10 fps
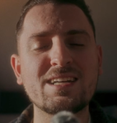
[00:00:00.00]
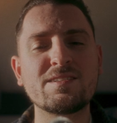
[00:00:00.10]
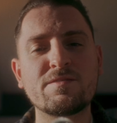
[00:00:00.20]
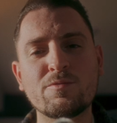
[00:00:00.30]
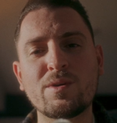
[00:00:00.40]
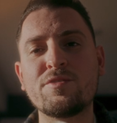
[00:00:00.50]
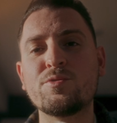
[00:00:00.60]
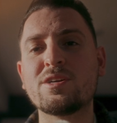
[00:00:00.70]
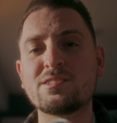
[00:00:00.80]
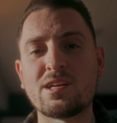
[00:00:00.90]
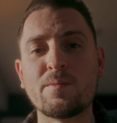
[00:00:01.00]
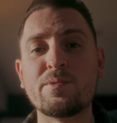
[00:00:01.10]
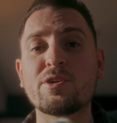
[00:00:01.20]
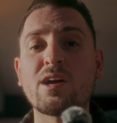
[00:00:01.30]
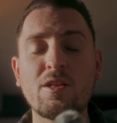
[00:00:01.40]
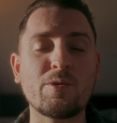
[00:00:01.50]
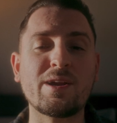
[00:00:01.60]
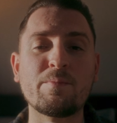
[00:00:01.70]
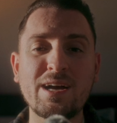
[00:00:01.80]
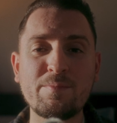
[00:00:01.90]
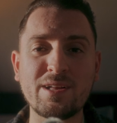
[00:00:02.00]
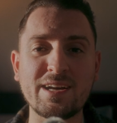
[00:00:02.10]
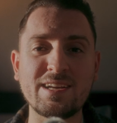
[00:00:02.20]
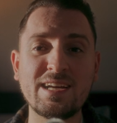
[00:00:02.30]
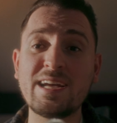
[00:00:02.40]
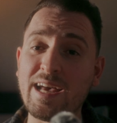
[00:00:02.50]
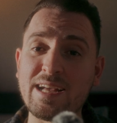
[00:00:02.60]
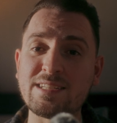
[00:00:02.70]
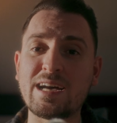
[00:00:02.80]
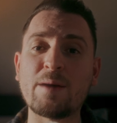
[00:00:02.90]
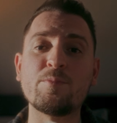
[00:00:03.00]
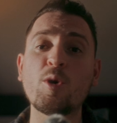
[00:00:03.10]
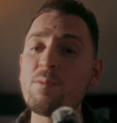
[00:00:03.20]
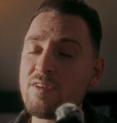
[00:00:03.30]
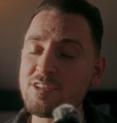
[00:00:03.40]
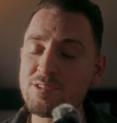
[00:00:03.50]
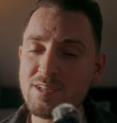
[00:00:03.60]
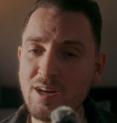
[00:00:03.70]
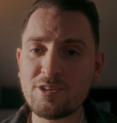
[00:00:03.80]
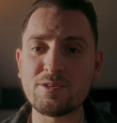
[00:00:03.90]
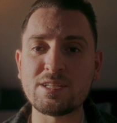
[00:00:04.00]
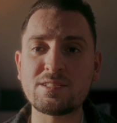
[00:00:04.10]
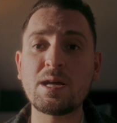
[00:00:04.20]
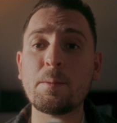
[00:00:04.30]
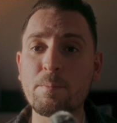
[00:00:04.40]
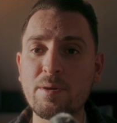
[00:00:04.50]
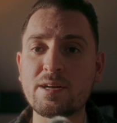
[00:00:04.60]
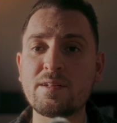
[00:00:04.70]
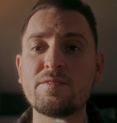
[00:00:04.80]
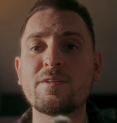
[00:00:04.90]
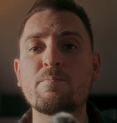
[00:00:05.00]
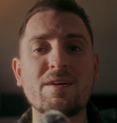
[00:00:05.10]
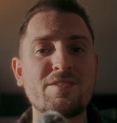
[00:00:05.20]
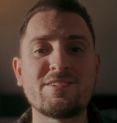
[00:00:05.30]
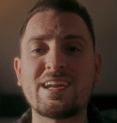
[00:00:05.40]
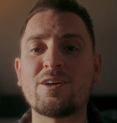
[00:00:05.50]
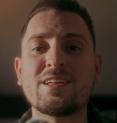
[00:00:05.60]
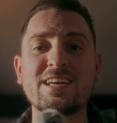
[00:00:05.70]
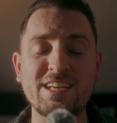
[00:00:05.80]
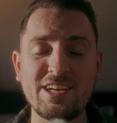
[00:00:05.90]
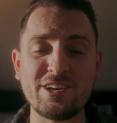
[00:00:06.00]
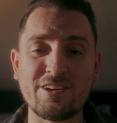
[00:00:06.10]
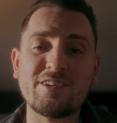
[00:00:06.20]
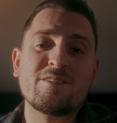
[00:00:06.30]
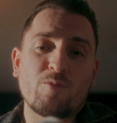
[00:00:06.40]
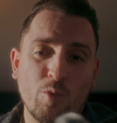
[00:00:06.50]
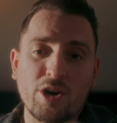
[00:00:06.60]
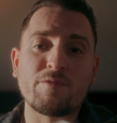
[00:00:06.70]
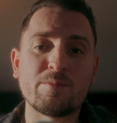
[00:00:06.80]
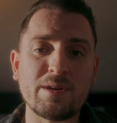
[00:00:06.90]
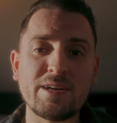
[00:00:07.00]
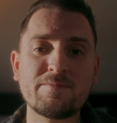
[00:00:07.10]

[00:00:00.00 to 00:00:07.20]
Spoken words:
of different ways you can set up your color grading pipeline, and I'm no professional colorist, but the methods that I outlined here work for me.